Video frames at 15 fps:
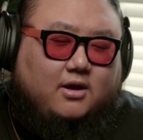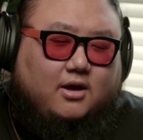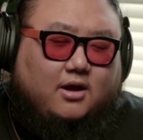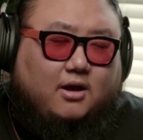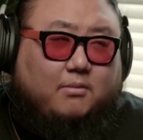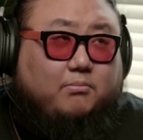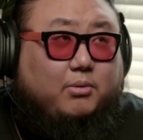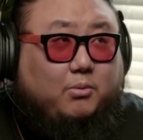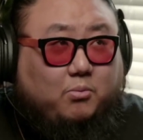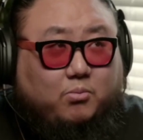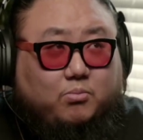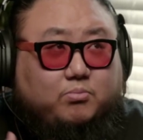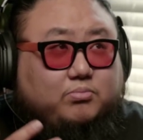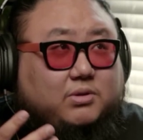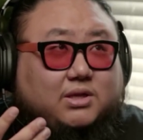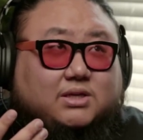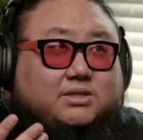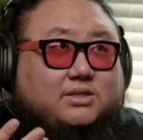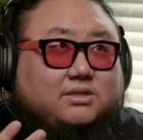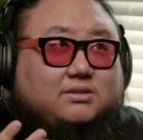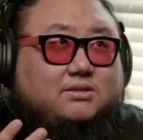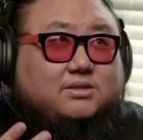Um, but
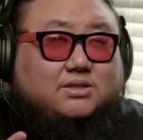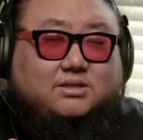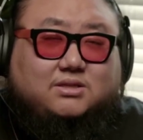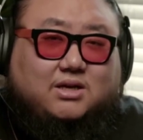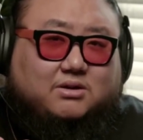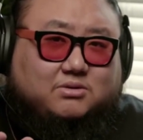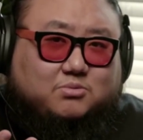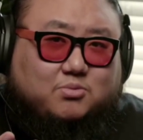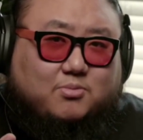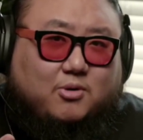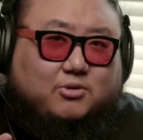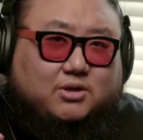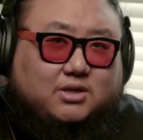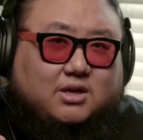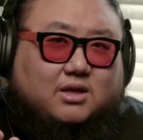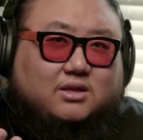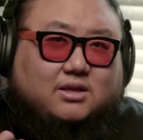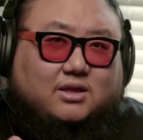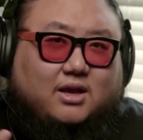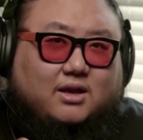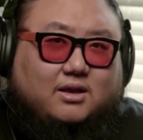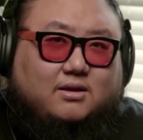this sounds remotely nothing
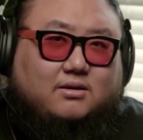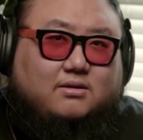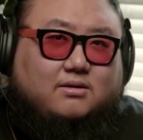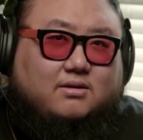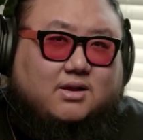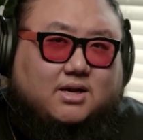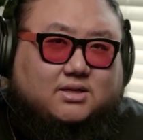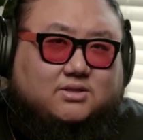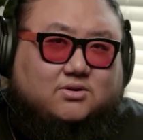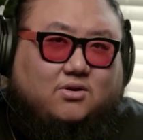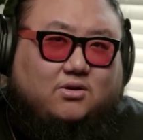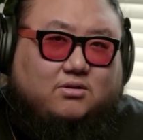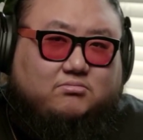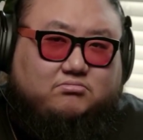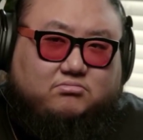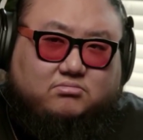like dancehall.